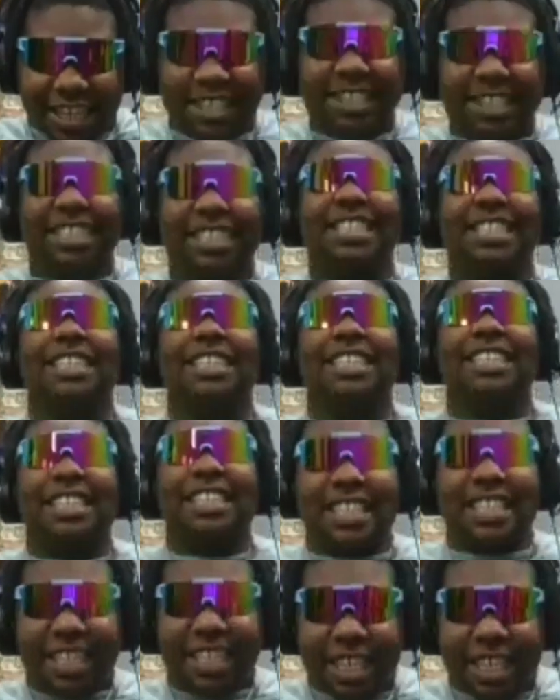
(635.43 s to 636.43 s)
Young age than
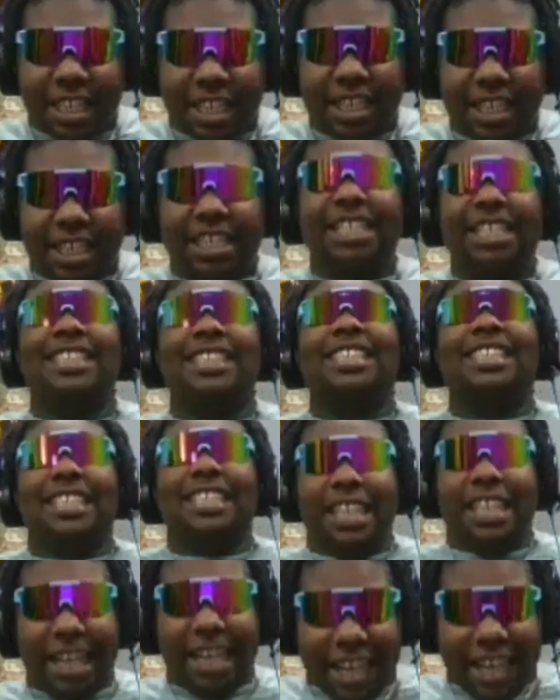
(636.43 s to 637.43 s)
everybody else's.
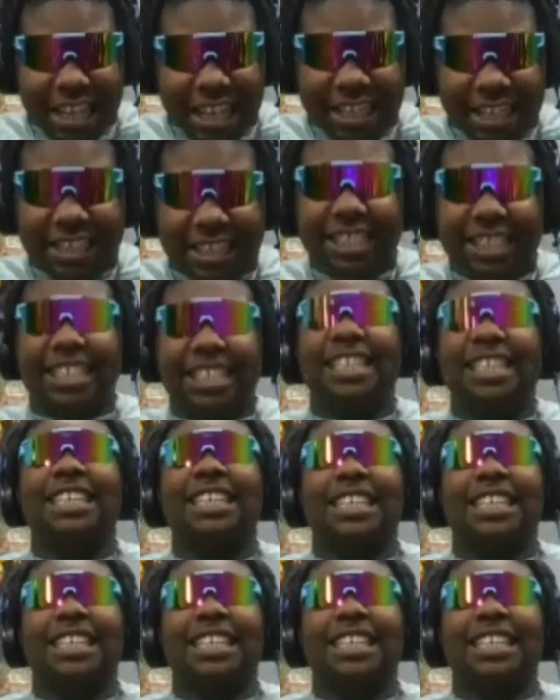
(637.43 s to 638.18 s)
Yes. So that,